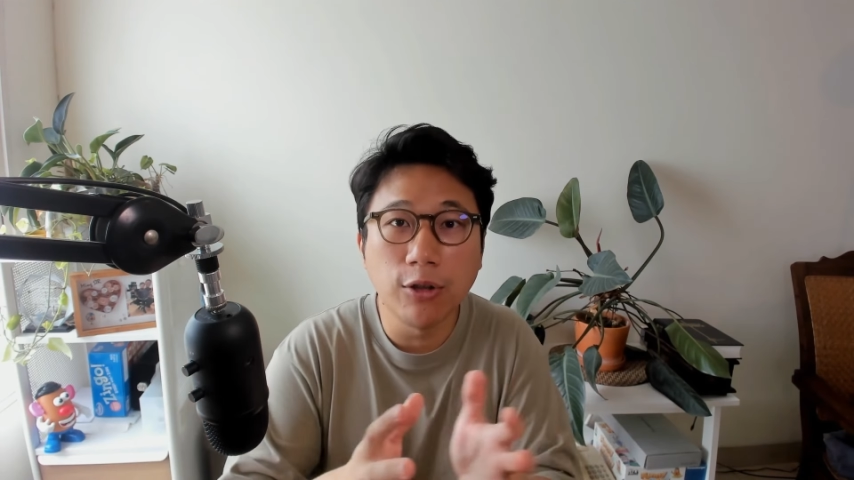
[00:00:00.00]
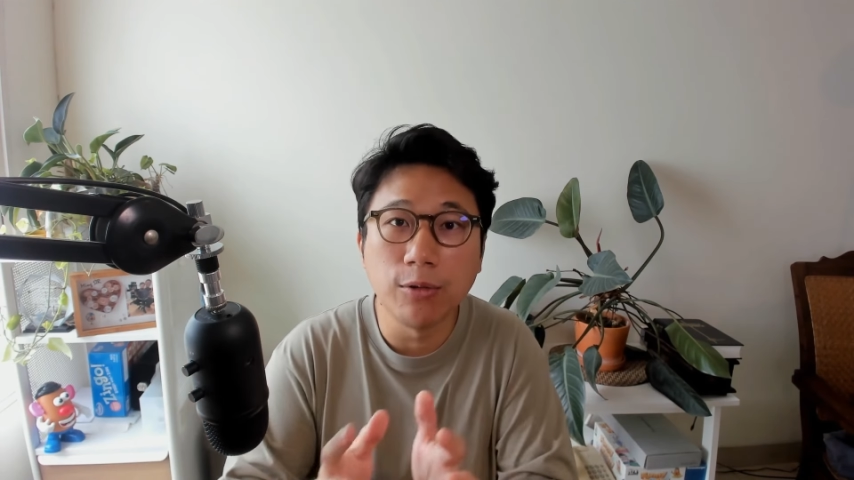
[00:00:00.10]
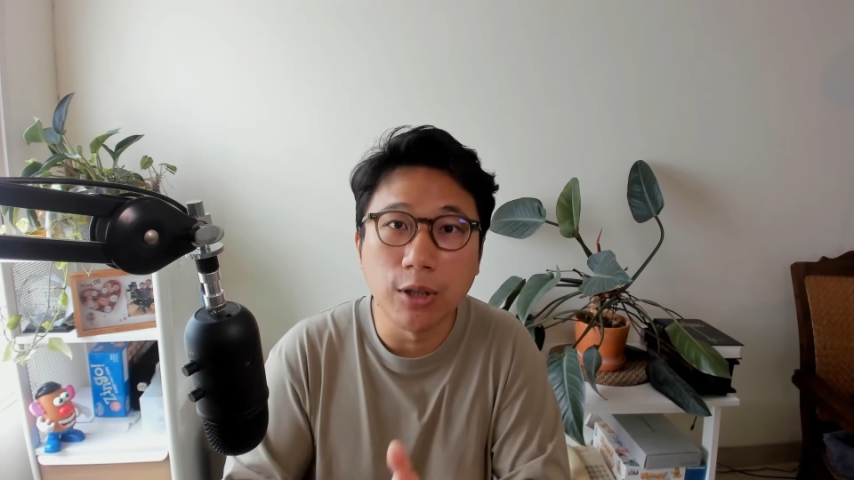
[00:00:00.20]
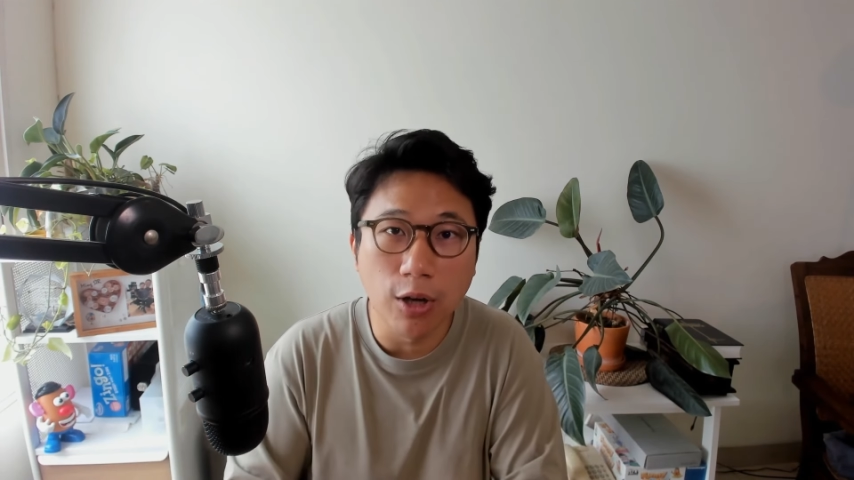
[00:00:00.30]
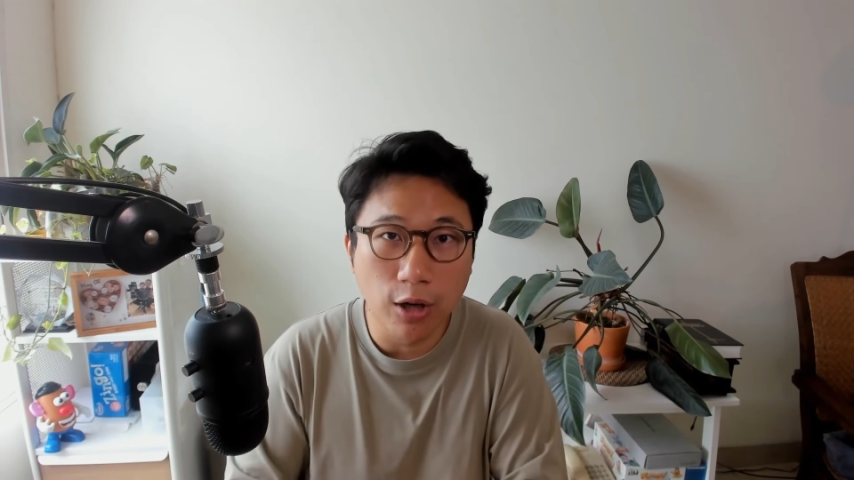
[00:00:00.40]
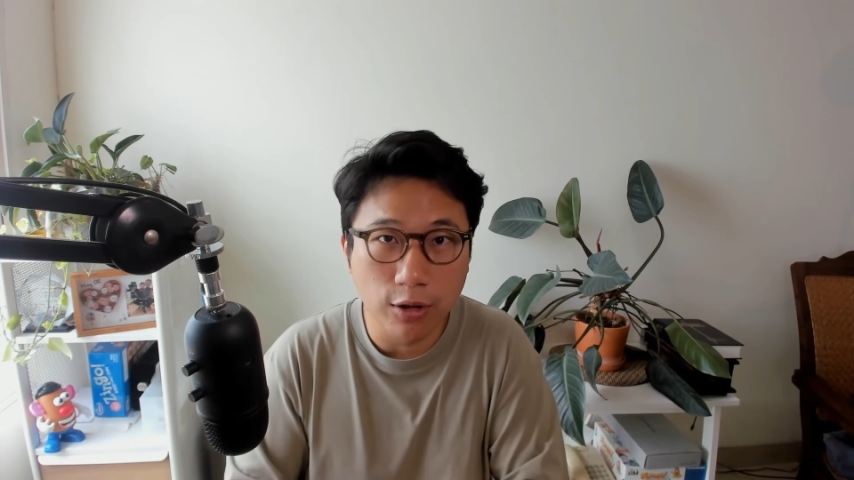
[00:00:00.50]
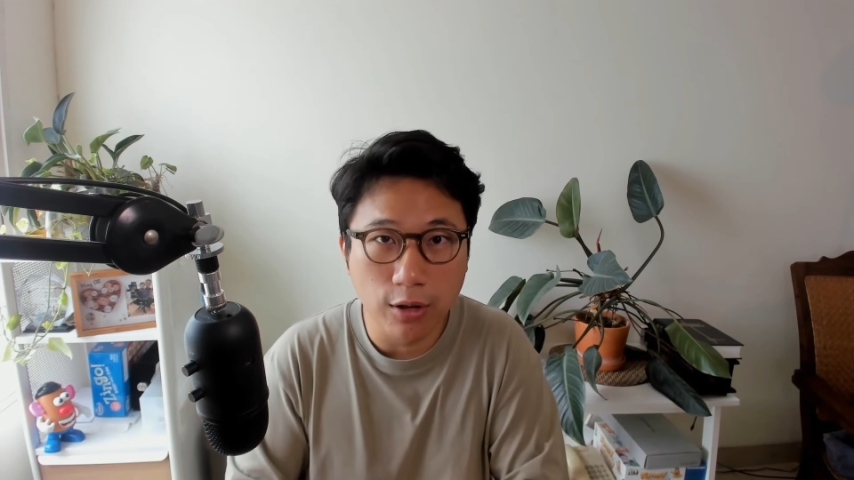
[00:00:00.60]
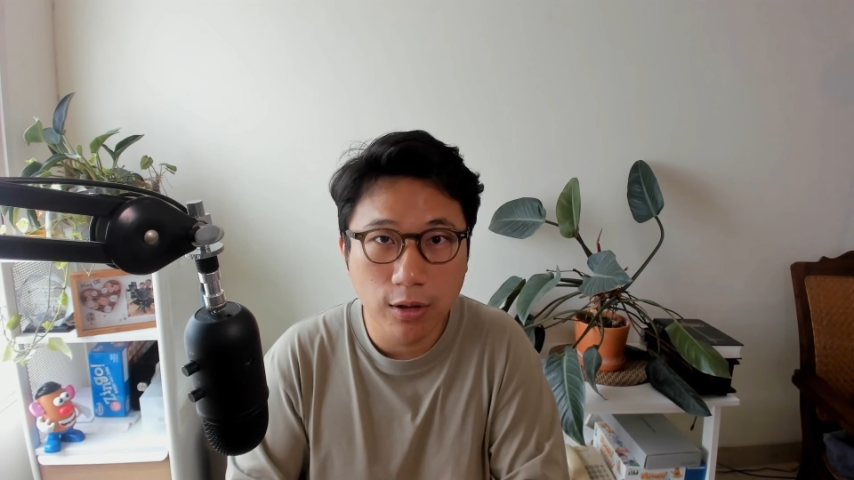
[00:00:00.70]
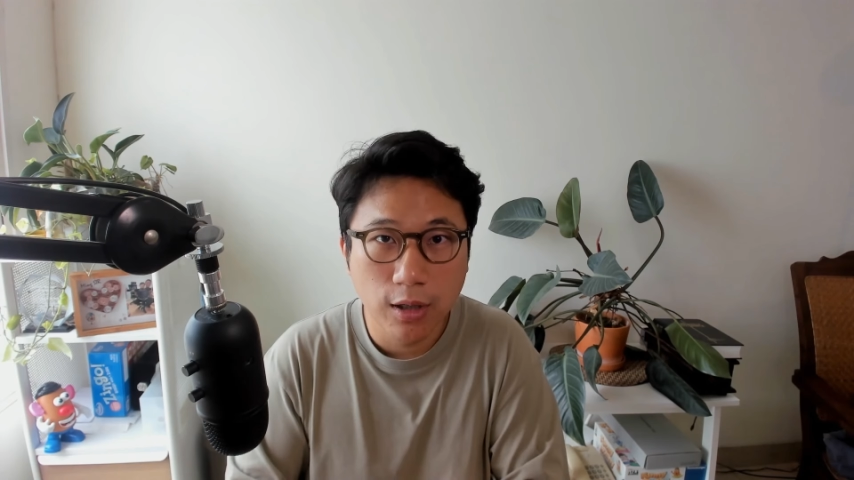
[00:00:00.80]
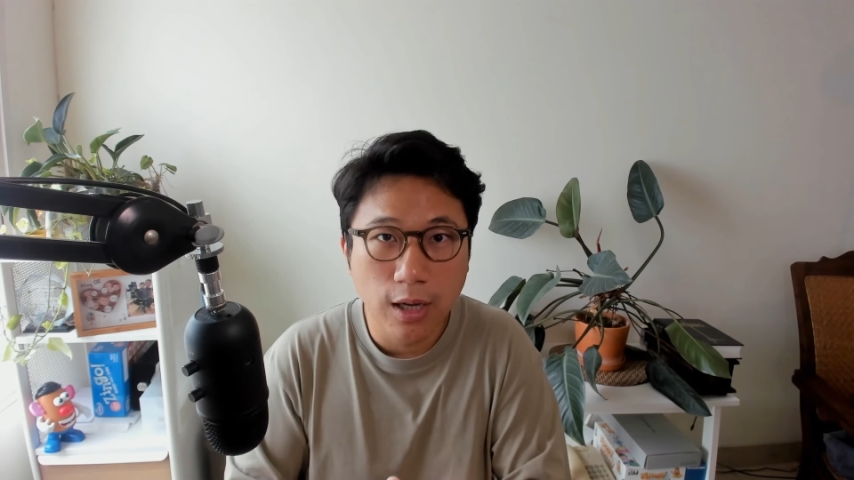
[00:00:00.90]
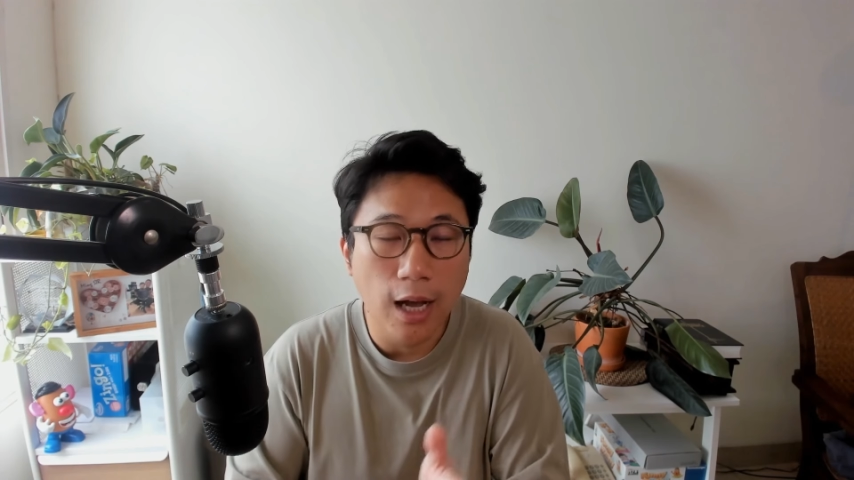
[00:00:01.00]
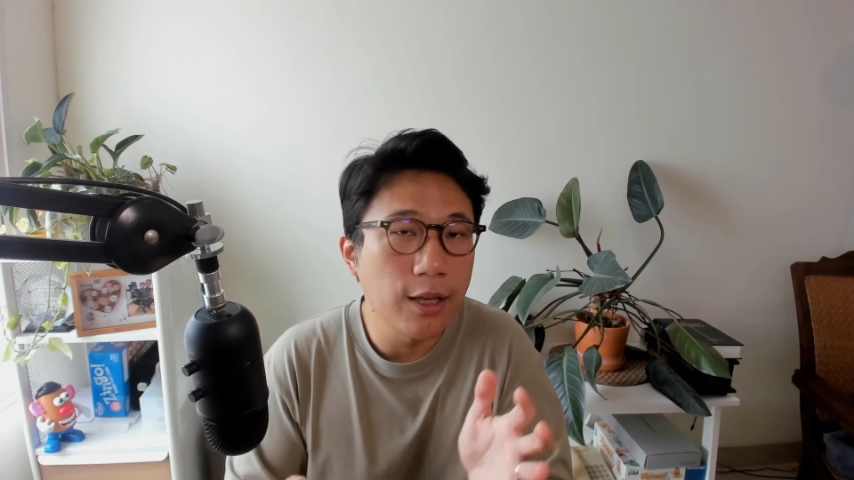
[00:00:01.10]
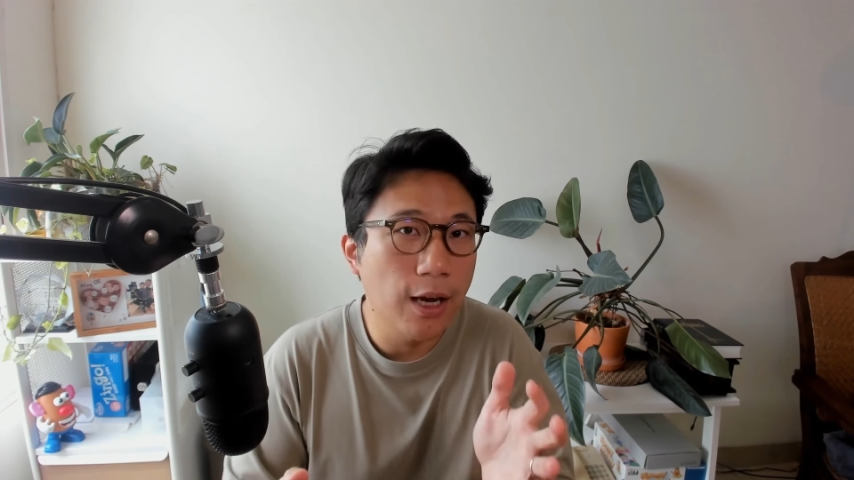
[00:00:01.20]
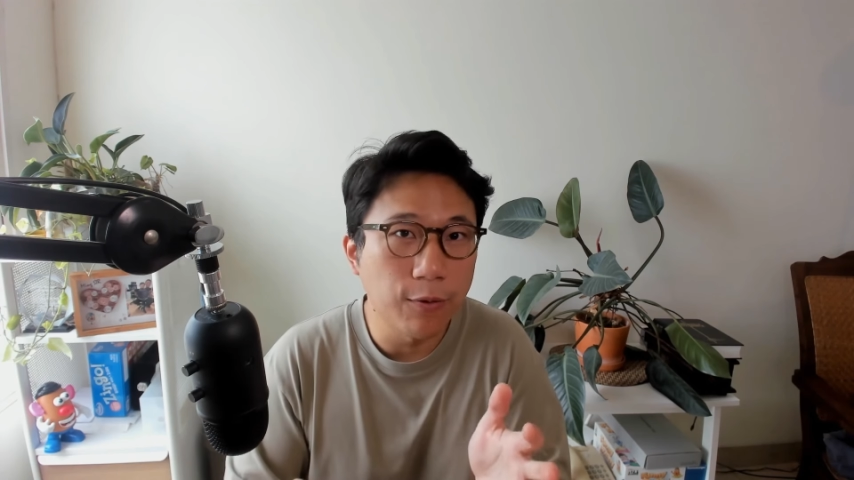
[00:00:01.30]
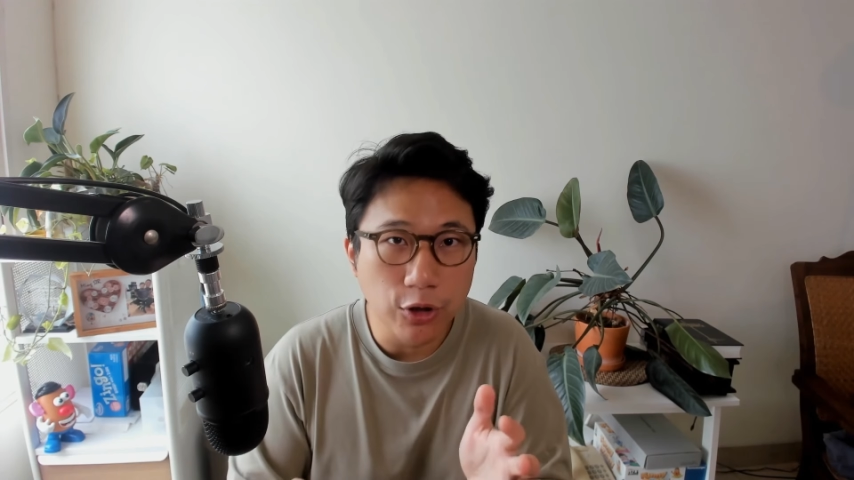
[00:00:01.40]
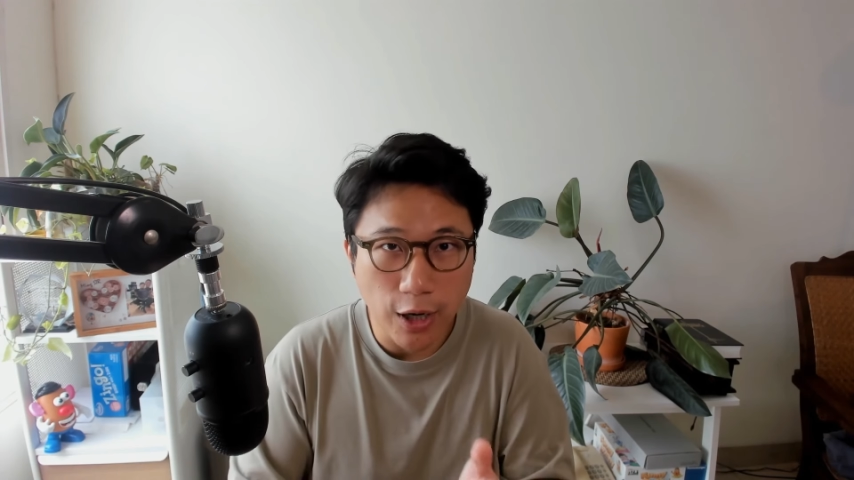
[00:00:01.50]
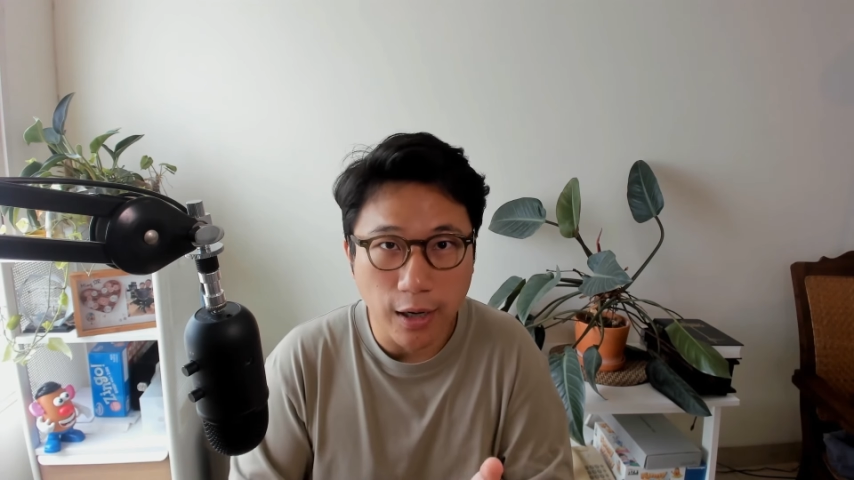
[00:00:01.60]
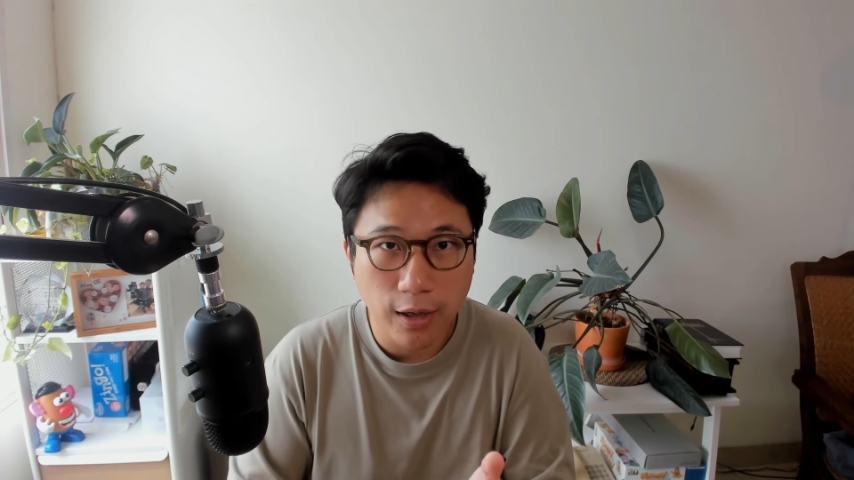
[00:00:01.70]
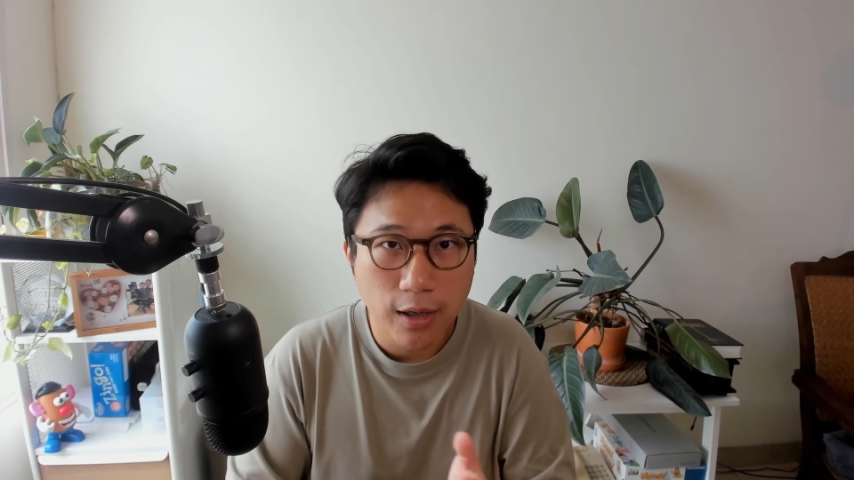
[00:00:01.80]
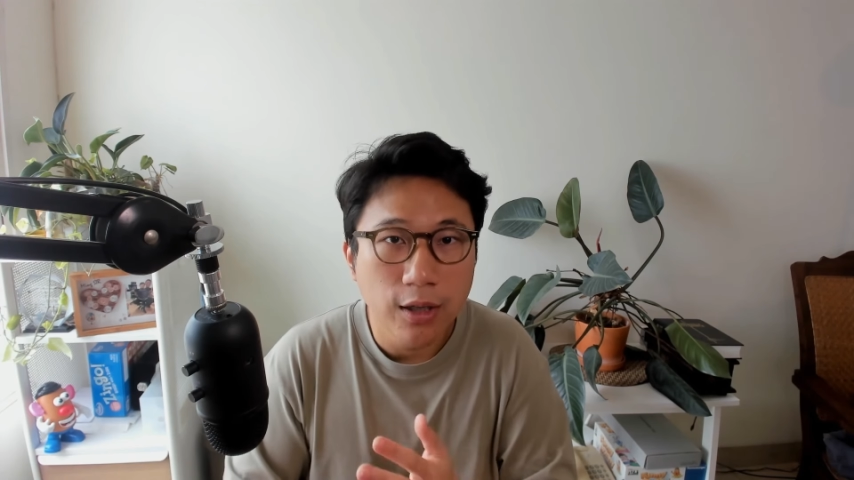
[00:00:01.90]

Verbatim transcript: to a doctor and you have to check.